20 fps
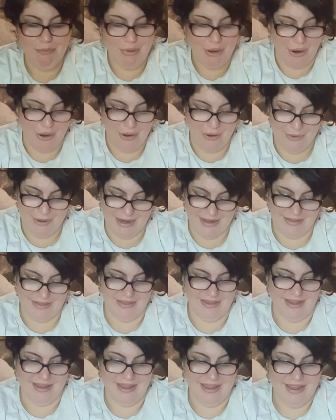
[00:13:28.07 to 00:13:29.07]
bow in
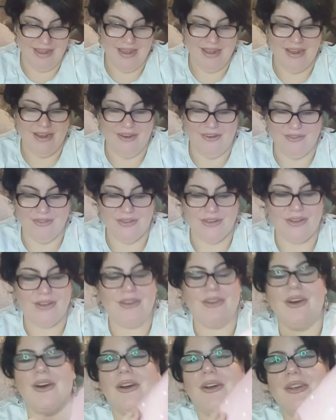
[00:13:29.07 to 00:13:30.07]
the on the
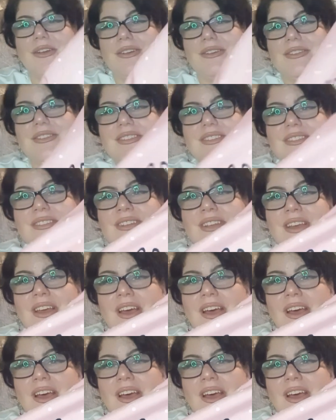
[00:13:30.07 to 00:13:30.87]
ghost.